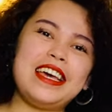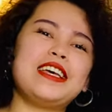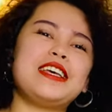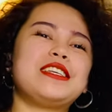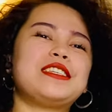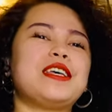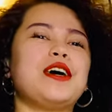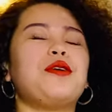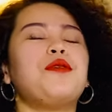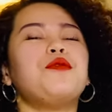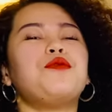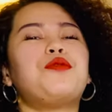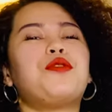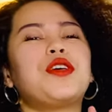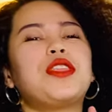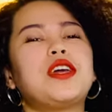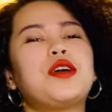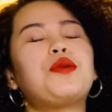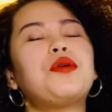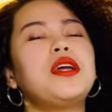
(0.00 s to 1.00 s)
So, for
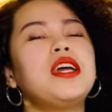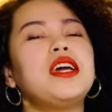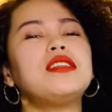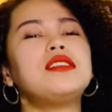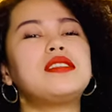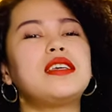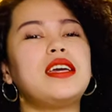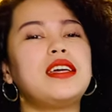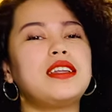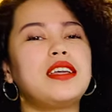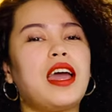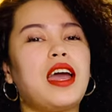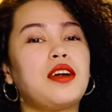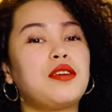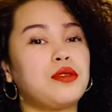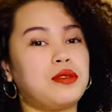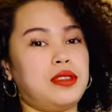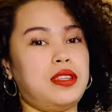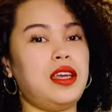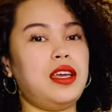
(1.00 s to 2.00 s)
the Korean skincare
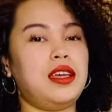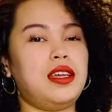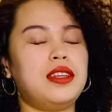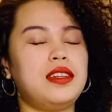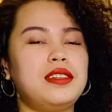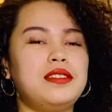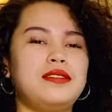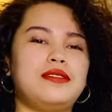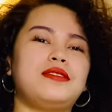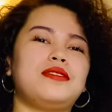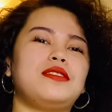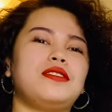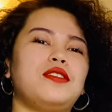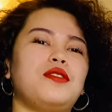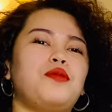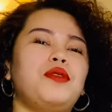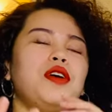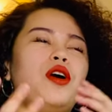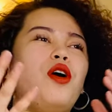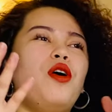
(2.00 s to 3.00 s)
routine,
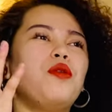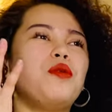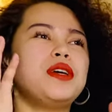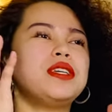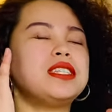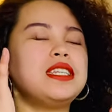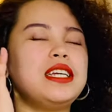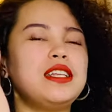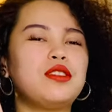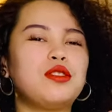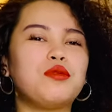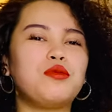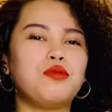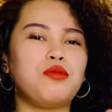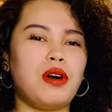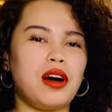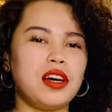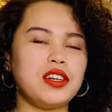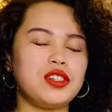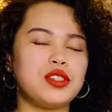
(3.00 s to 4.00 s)
we always need to
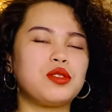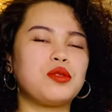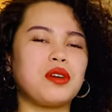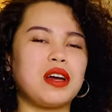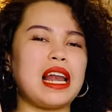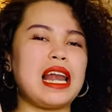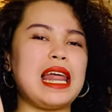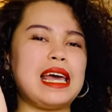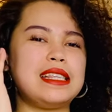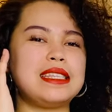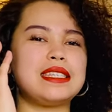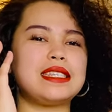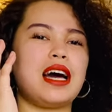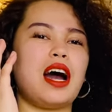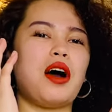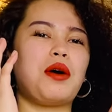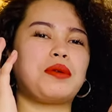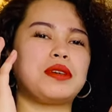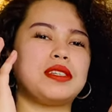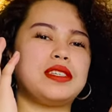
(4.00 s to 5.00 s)
wash to cleanse
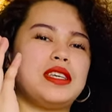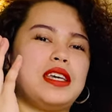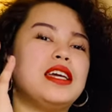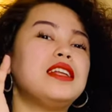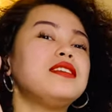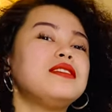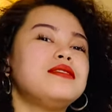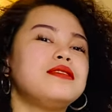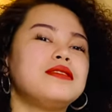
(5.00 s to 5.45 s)
our skin.